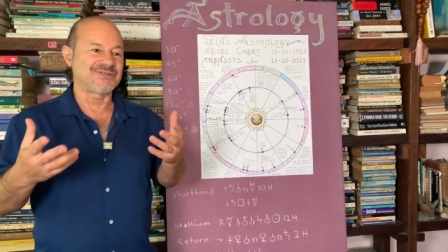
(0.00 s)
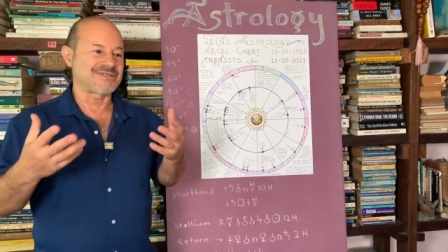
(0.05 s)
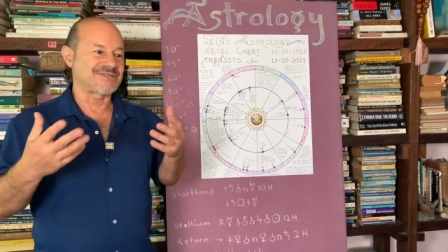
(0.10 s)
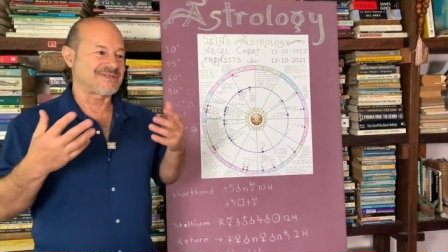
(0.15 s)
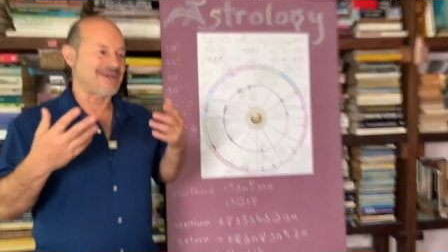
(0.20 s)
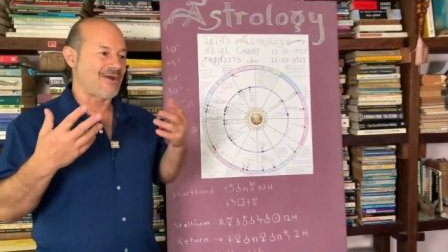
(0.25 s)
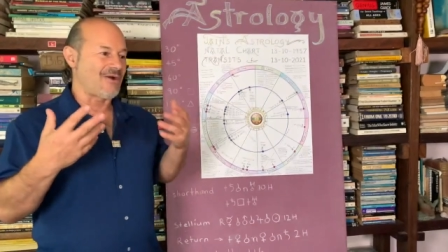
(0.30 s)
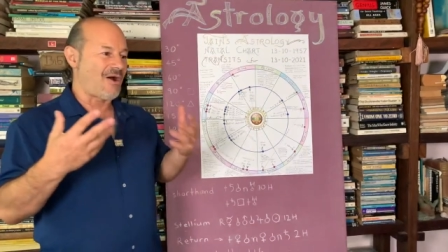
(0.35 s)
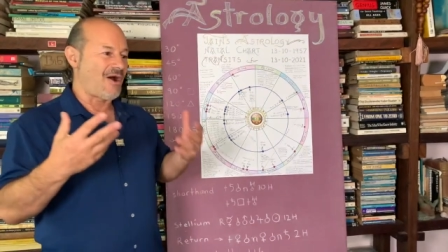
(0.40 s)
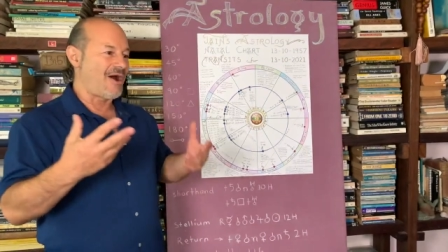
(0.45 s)

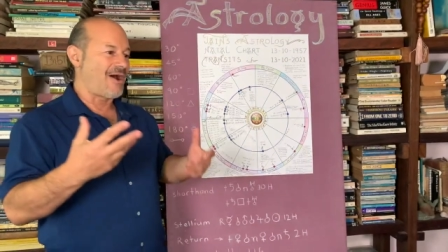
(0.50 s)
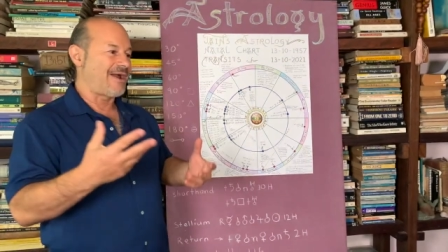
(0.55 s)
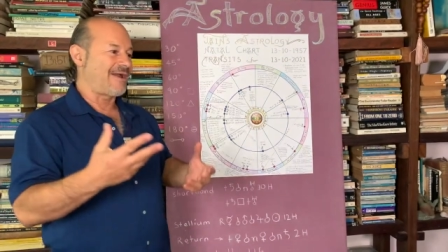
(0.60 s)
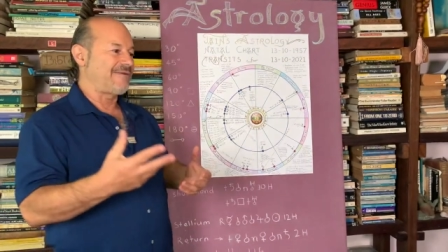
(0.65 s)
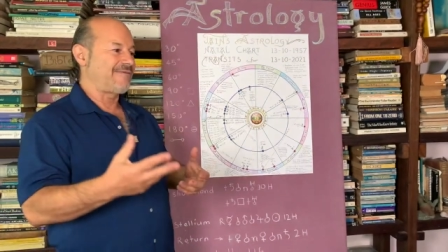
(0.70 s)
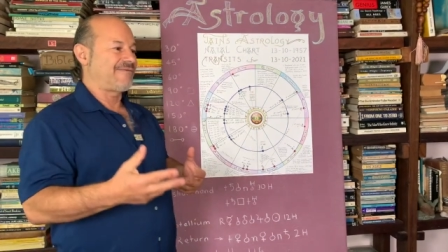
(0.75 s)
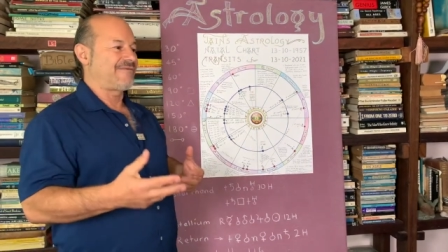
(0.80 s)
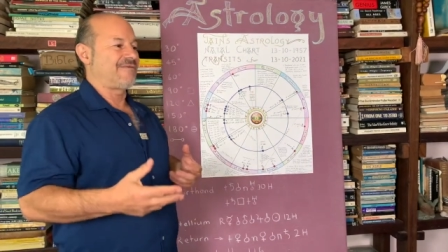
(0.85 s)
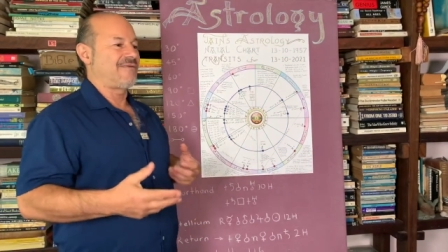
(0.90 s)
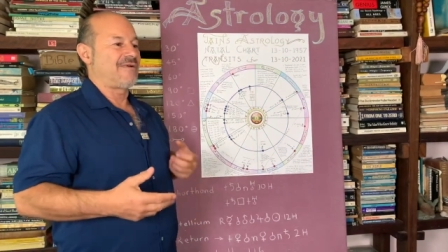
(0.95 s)
So
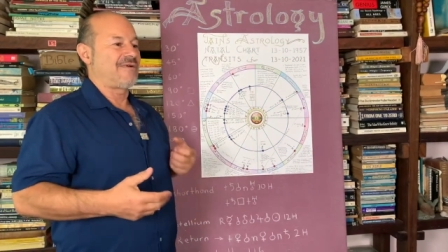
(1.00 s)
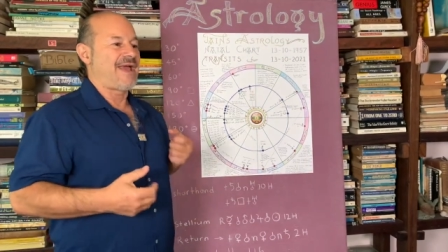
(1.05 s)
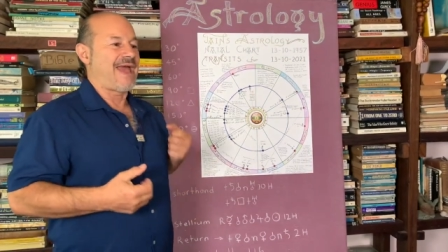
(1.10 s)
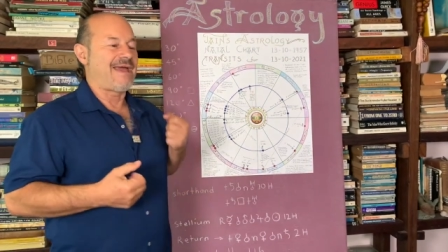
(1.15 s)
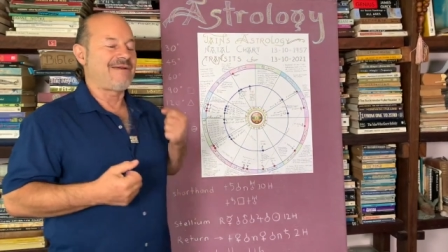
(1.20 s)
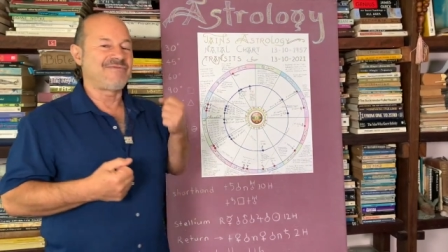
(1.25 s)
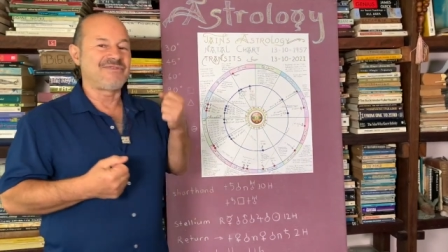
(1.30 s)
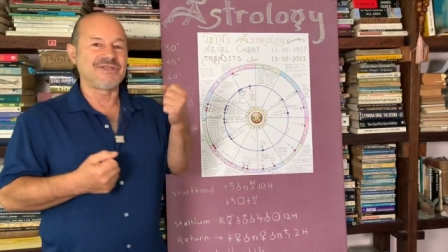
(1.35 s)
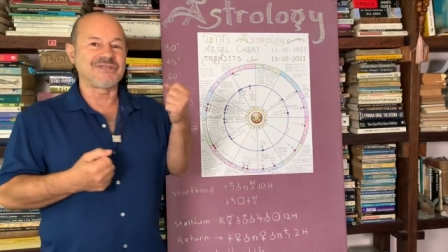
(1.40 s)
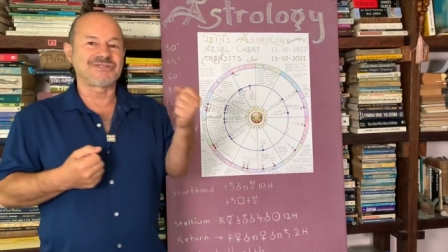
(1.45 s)
I
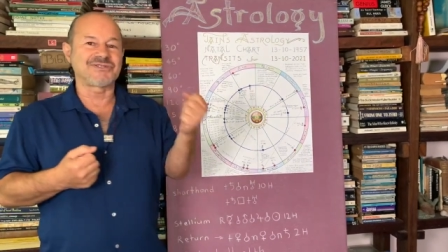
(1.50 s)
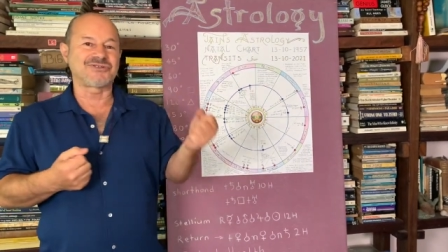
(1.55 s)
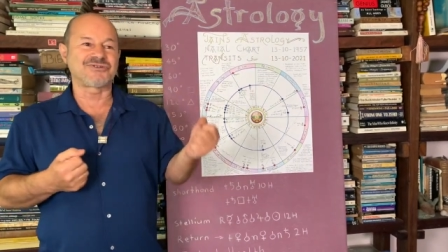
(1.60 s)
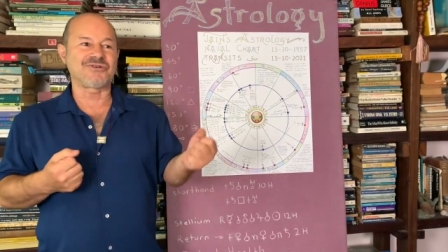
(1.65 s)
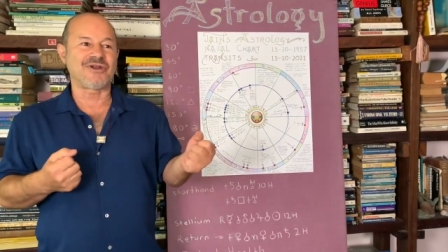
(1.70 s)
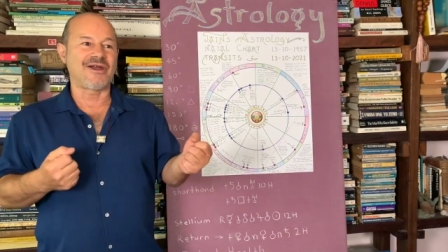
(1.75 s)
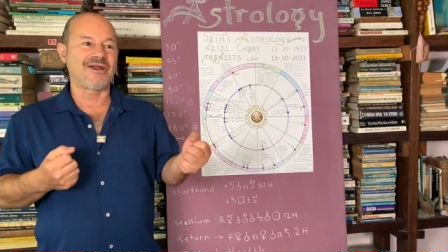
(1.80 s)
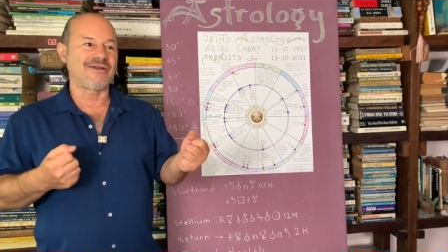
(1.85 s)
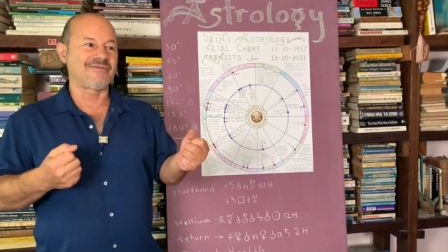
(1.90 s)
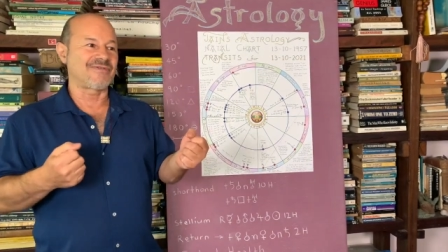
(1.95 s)
have this
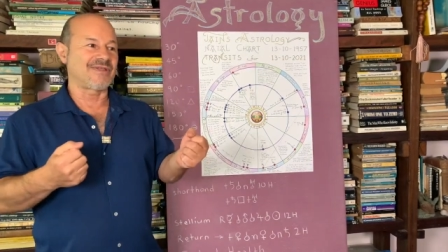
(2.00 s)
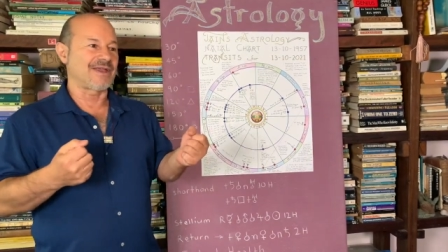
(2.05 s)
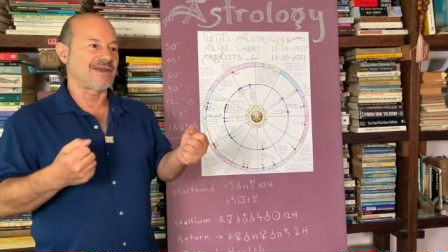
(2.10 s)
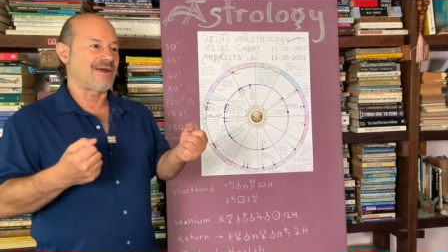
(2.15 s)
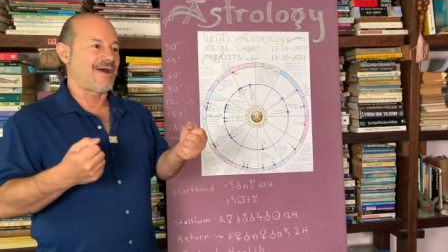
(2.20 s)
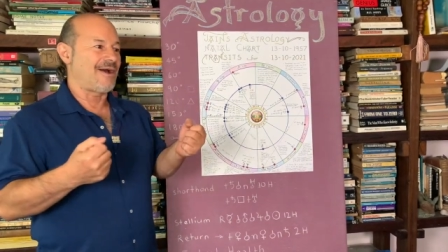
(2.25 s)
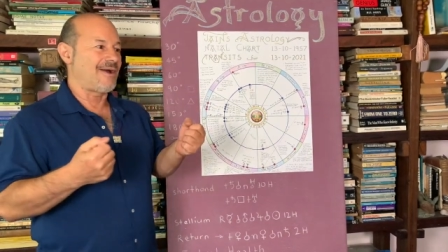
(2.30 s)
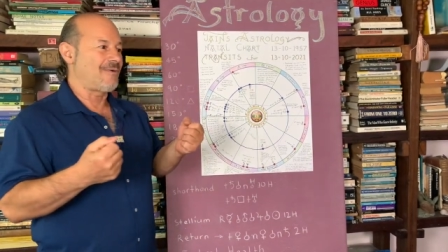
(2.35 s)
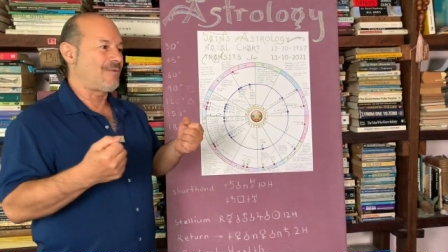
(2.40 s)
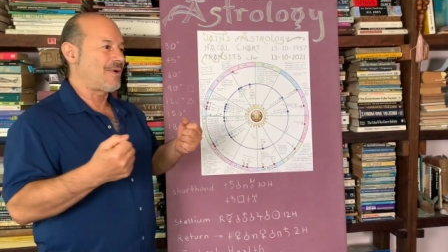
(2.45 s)
drive that
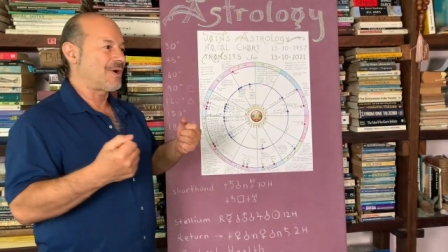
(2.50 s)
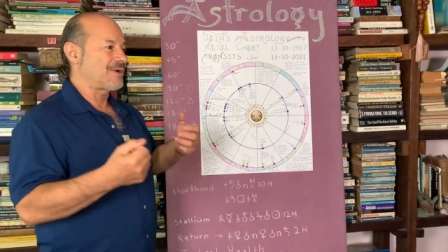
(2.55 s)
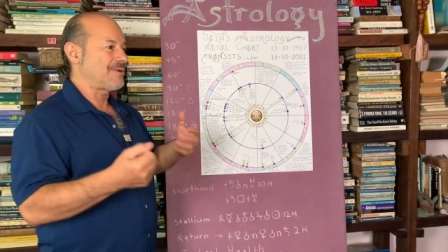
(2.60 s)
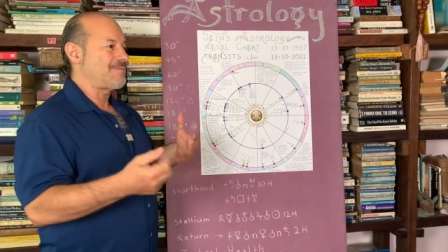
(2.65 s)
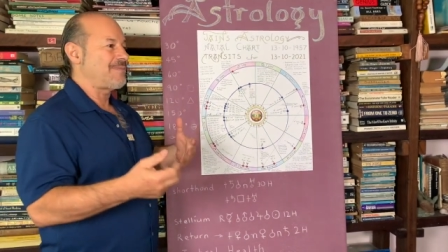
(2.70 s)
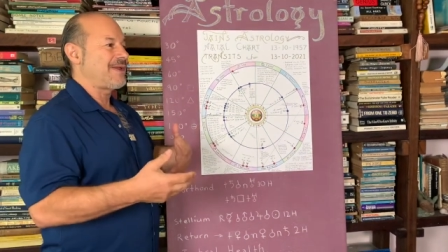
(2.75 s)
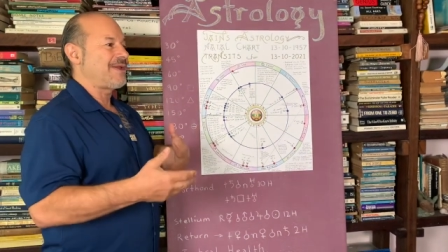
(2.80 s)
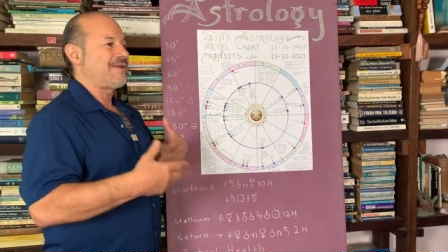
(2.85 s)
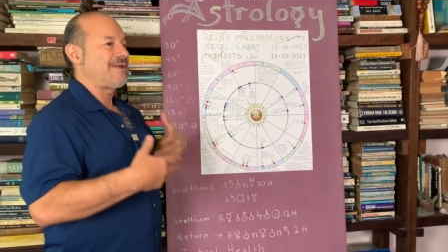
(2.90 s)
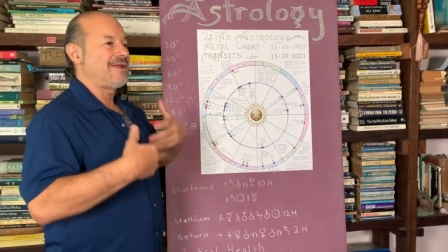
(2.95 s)
I want to
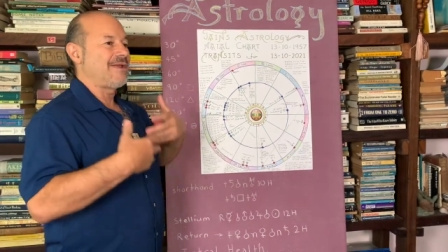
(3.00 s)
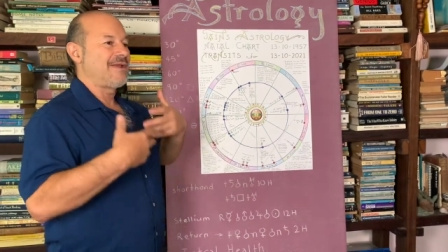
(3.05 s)
be